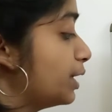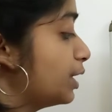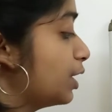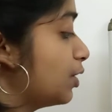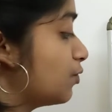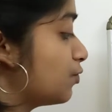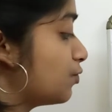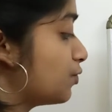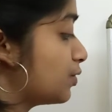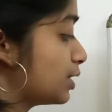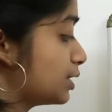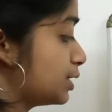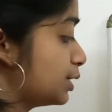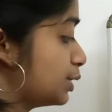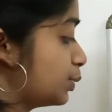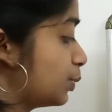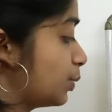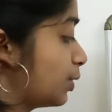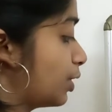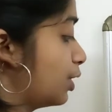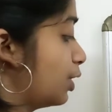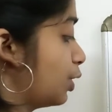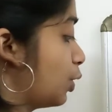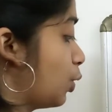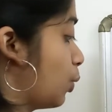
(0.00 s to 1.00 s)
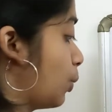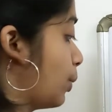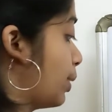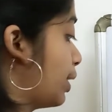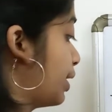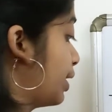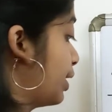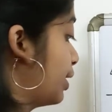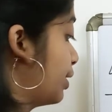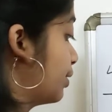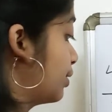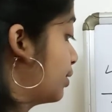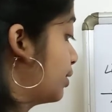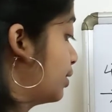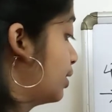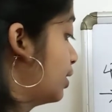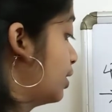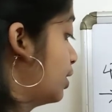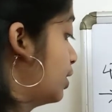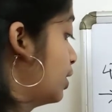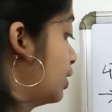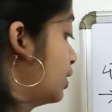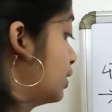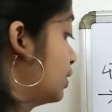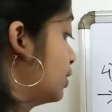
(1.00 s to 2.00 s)
the first word over here.
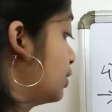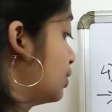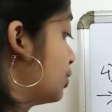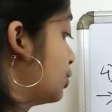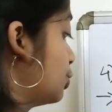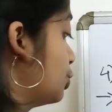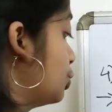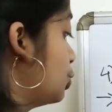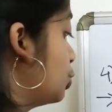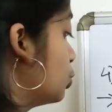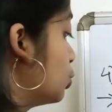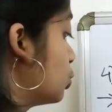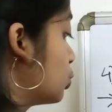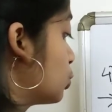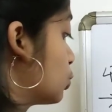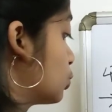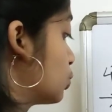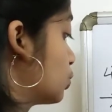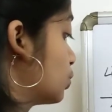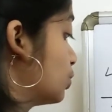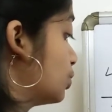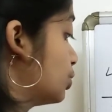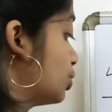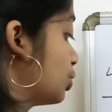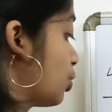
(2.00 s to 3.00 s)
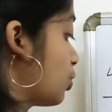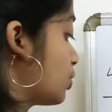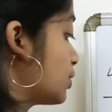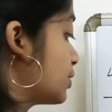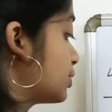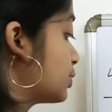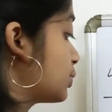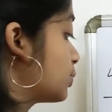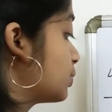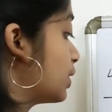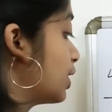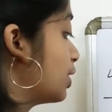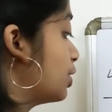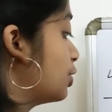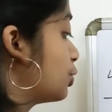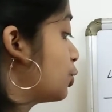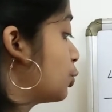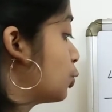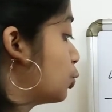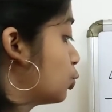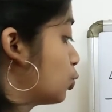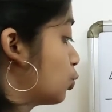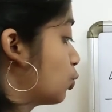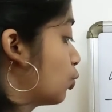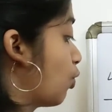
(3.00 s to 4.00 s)
Do, no sooner
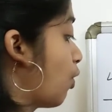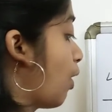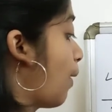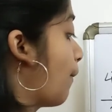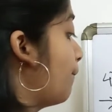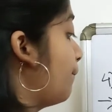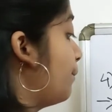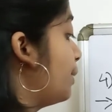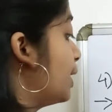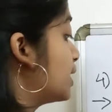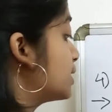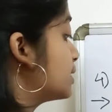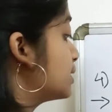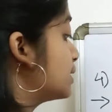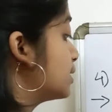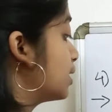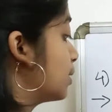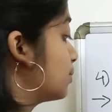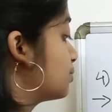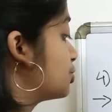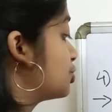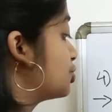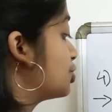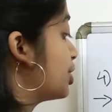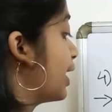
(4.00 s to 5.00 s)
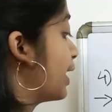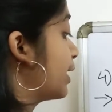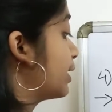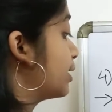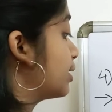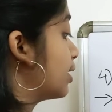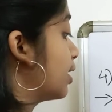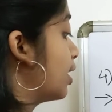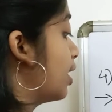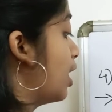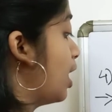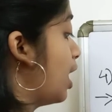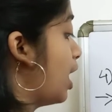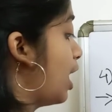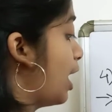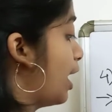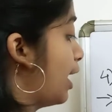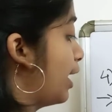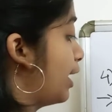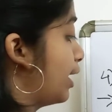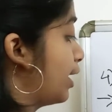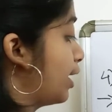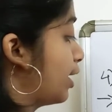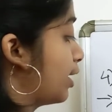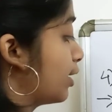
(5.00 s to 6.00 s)
do, plus subject
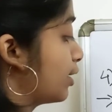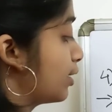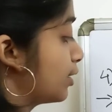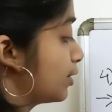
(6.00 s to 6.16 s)
I,